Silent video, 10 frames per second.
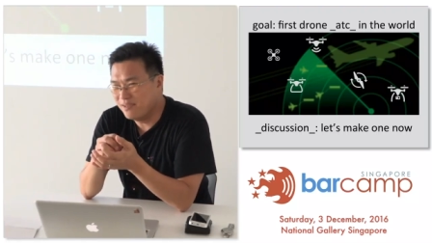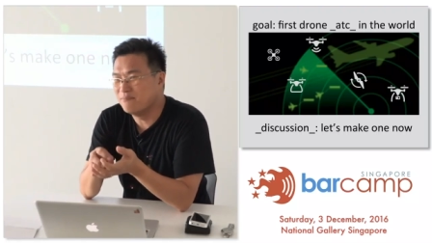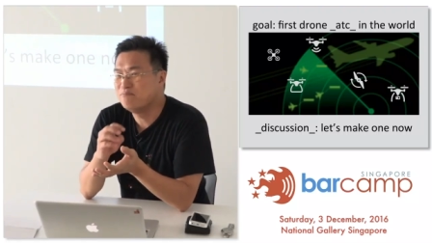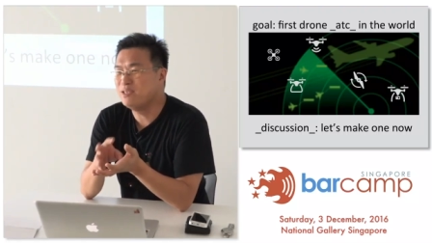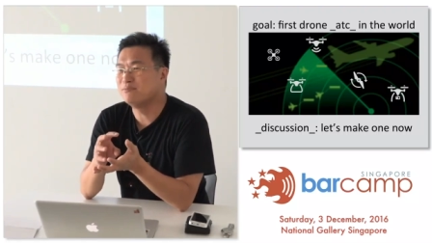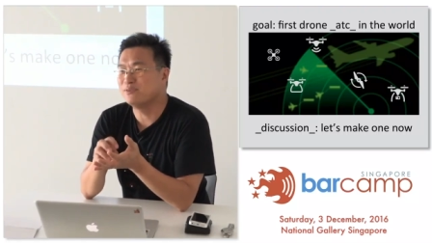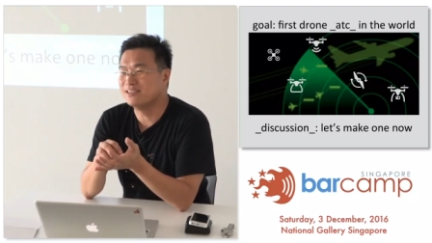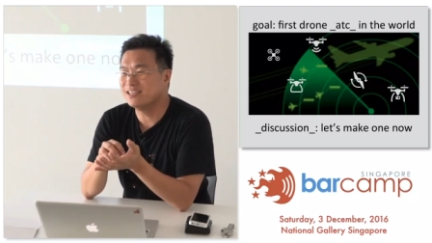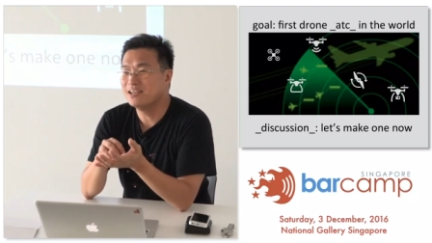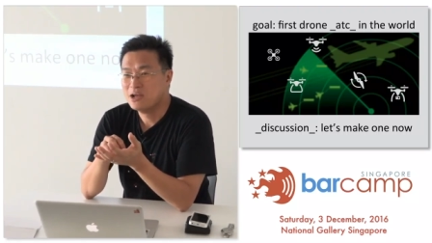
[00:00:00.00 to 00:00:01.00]
and, and beeps
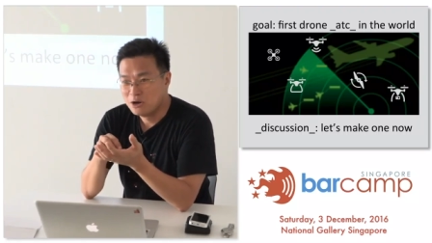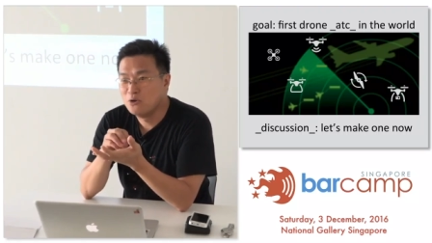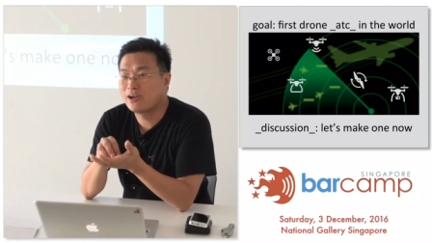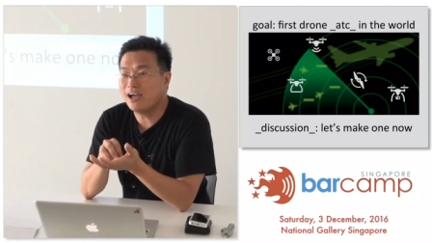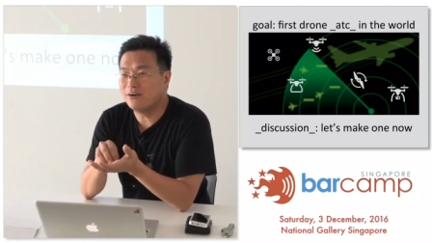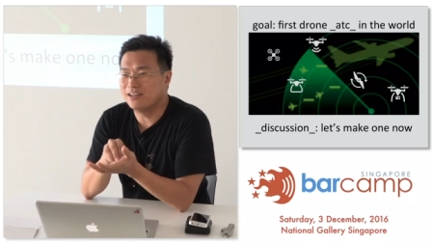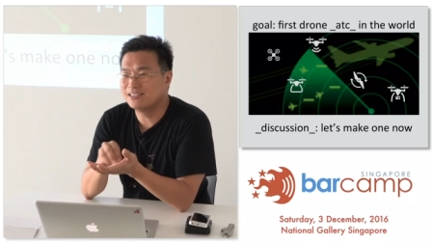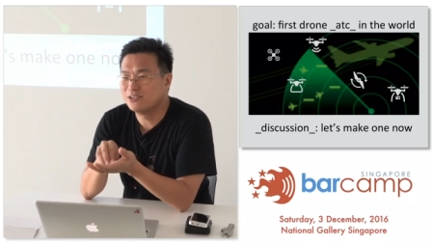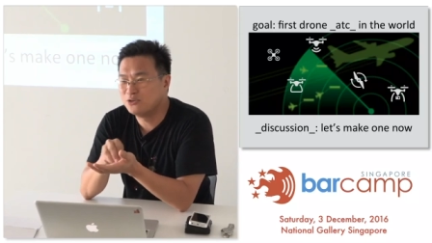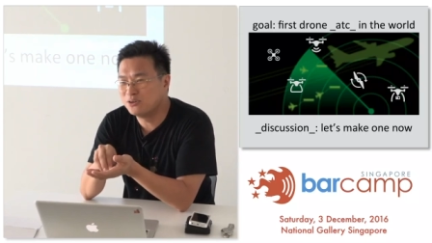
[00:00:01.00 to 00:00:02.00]
and say, look out,
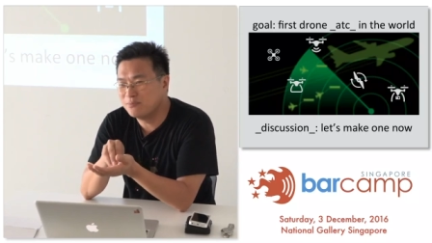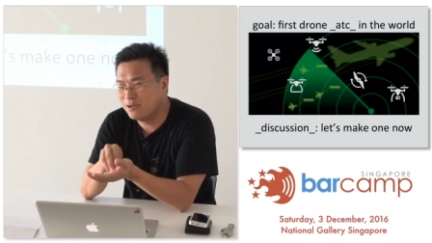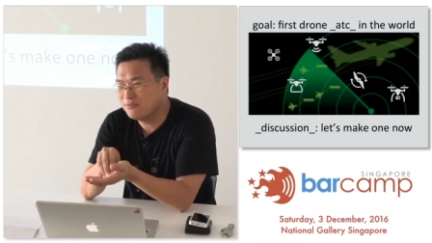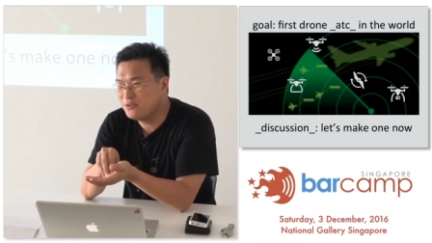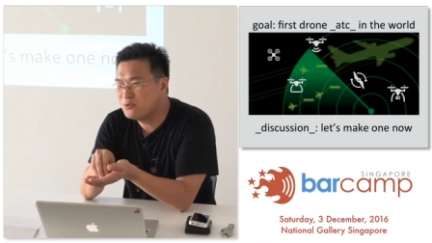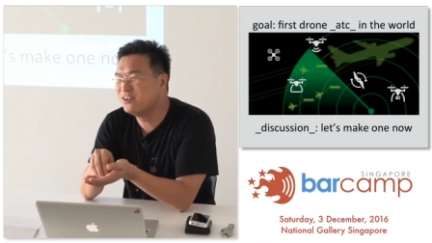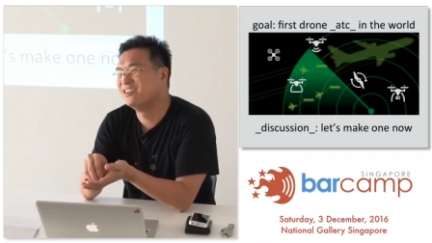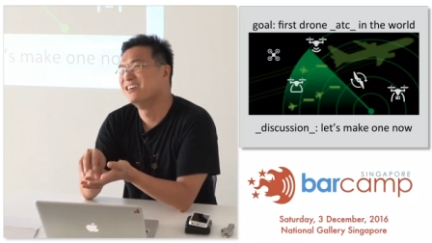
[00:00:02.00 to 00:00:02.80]
there's a drone above you?